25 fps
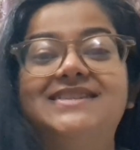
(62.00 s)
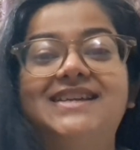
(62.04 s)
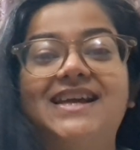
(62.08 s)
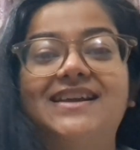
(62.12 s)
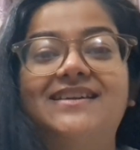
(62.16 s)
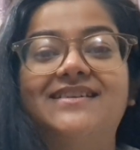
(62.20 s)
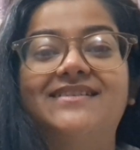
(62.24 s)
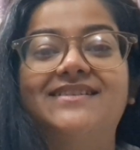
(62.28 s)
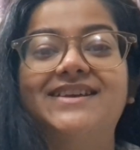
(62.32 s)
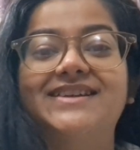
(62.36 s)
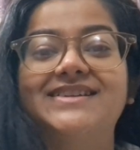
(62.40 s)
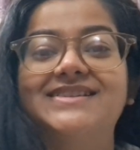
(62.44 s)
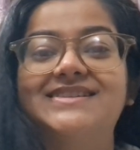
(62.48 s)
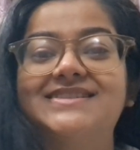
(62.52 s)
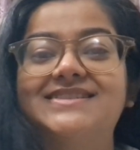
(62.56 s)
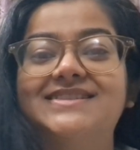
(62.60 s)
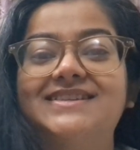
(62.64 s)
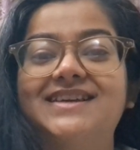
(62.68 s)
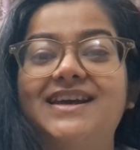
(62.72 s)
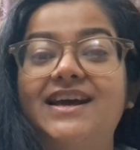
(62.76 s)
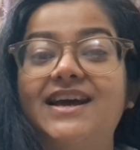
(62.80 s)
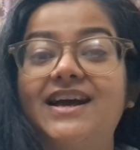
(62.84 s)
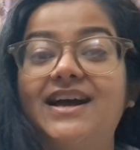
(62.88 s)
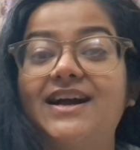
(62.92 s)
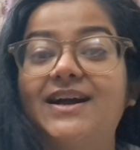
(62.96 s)
and rice.
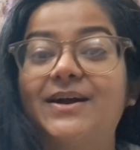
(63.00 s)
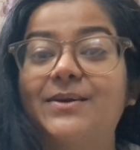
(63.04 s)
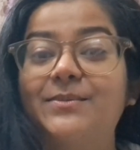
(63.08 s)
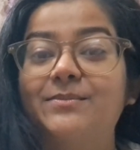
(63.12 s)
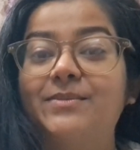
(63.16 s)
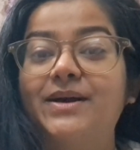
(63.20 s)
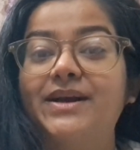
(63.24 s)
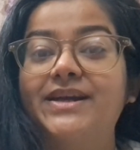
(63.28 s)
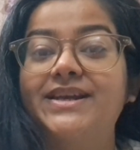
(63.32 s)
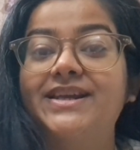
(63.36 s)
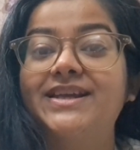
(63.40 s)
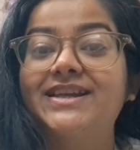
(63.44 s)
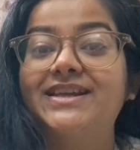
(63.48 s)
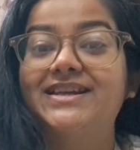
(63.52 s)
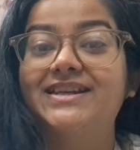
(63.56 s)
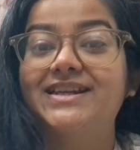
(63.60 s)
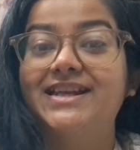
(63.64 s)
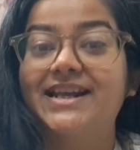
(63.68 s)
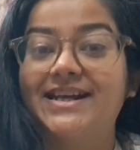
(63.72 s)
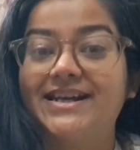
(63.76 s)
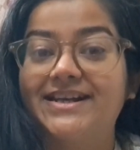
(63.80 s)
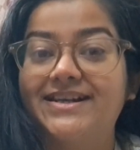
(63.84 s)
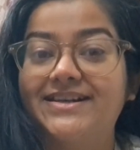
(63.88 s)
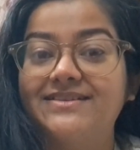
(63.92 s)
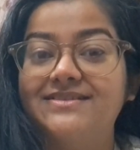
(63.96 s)
Combining
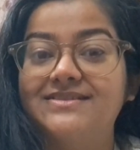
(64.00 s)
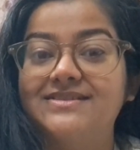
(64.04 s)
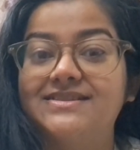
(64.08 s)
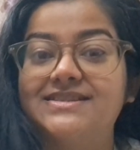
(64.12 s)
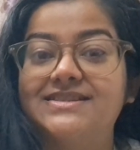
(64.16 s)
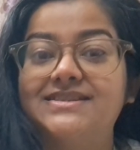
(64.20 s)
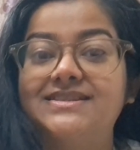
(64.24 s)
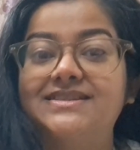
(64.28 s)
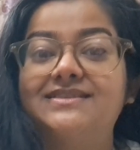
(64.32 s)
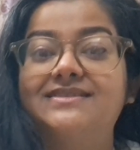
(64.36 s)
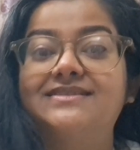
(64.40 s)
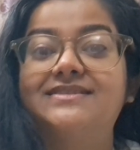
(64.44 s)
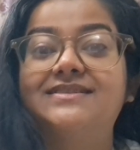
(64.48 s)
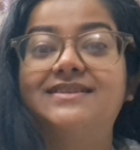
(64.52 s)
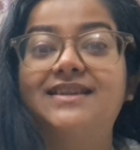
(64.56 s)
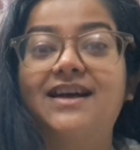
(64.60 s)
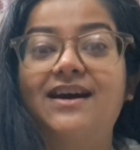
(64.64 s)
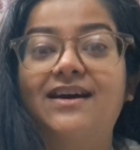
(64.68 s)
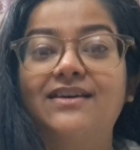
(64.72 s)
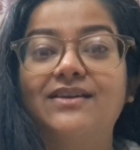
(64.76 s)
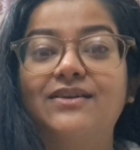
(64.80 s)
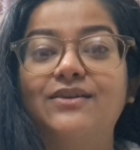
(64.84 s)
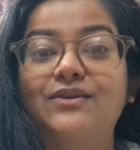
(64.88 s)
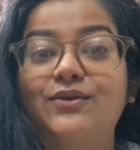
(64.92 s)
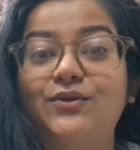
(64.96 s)
lentils,
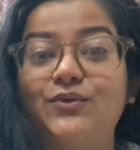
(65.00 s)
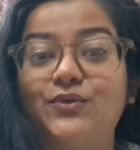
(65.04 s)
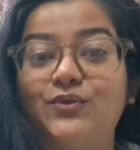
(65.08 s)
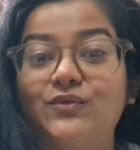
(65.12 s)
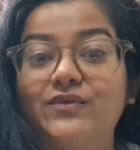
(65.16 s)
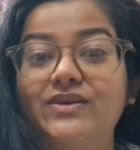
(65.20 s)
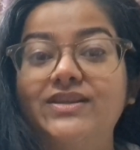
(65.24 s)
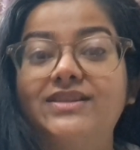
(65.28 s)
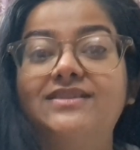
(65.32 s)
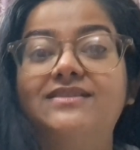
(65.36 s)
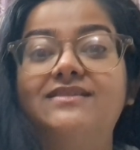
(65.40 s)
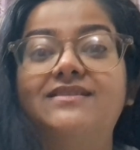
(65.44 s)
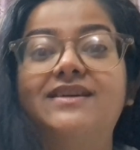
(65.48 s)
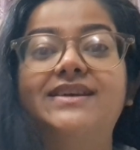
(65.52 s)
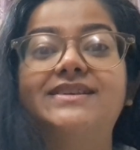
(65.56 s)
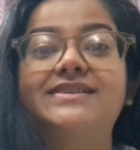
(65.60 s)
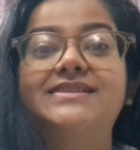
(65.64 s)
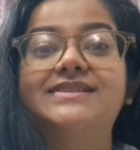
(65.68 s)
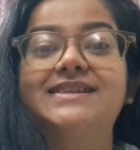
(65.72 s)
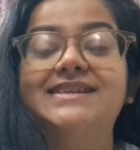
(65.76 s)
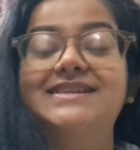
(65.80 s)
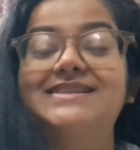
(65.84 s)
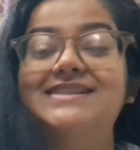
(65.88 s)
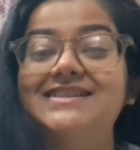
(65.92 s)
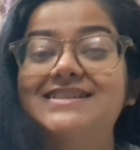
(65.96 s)
dal, with
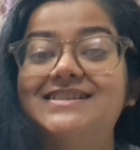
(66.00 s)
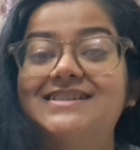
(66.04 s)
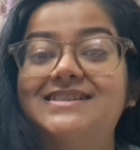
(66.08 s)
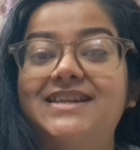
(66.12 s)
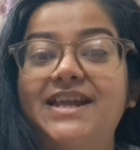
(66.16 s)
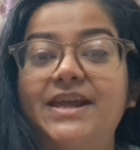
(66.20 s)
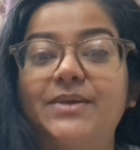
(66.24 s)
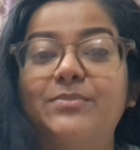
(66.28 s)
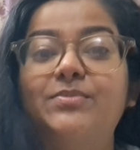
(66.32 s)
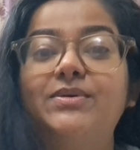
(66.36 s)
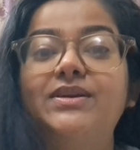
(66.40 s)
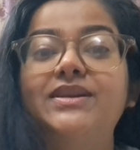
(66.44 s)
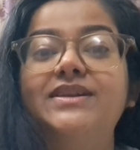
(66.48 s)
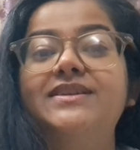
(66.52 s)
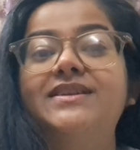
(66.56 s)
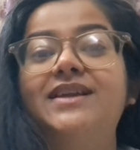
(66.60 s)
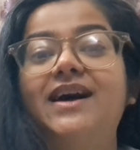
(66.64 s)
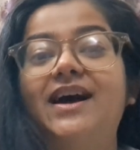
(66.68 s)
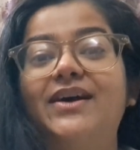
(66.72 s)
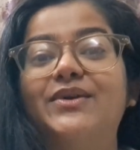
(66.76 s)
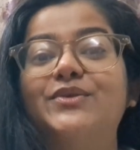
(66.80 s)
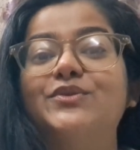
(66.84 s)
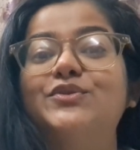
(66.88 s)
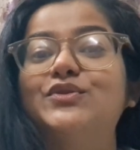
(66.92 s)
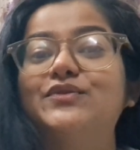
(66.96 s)
rice is a staple in
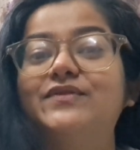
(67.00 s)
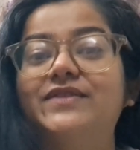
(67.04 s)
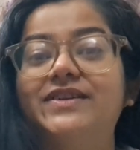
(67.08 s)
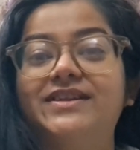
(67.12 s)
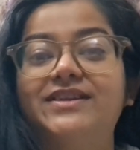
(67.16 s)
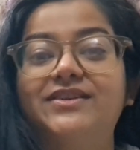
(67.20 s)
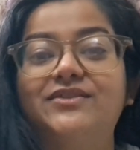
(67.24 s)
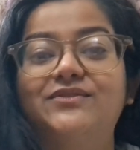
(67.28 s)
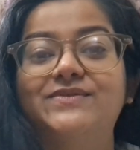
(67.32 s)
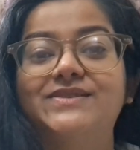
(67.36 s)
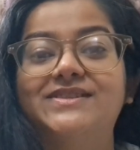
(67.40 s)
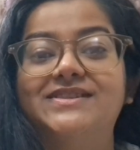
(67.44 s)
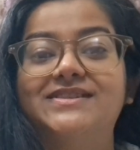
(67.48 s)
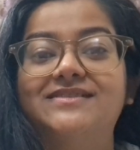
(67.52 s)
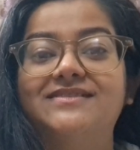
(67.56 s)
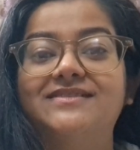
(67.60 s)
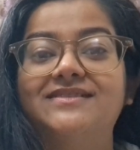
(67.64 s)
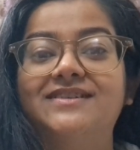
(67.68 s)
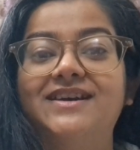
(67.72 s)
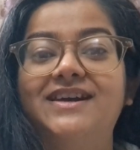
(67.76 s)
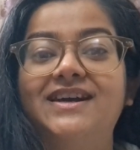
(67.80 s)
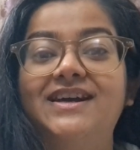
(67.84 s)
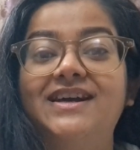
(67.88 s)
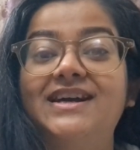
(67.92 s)
Ayurvedic cuisine.